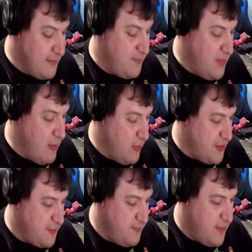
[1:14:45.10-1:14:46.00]
It
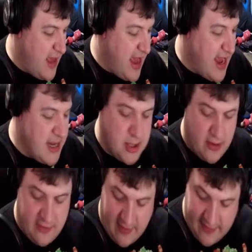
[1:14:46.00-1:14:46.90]
was age
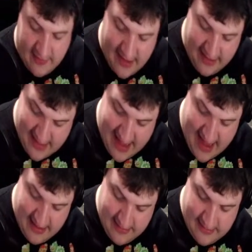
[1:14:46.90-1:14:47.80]
or something like
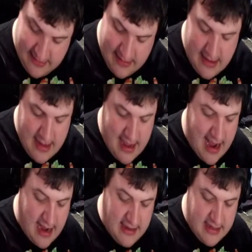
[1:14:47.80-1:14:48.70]
that.
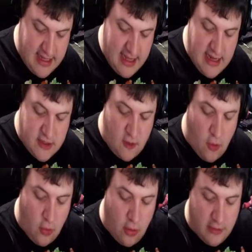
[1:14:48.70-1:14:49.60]
And he
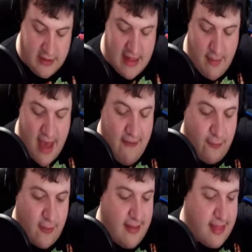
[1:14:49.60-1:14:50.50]
told them
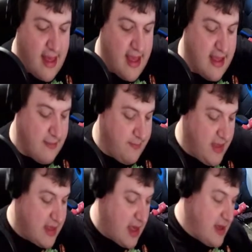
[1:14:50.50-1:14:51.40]
everything
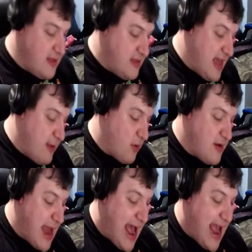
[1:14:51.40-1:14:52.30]
because they were
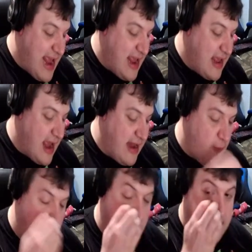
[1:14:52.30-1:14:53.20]
dying and he
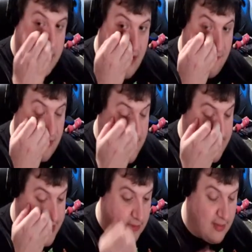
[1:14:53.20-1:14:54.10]
wanted to comfort them
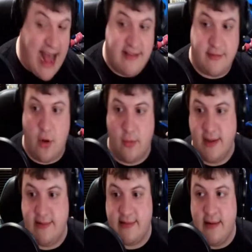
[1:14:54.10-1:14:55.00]
in their last
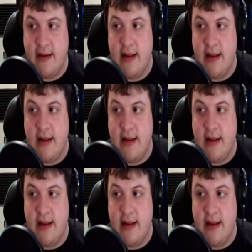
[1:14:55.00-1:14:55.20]
moments.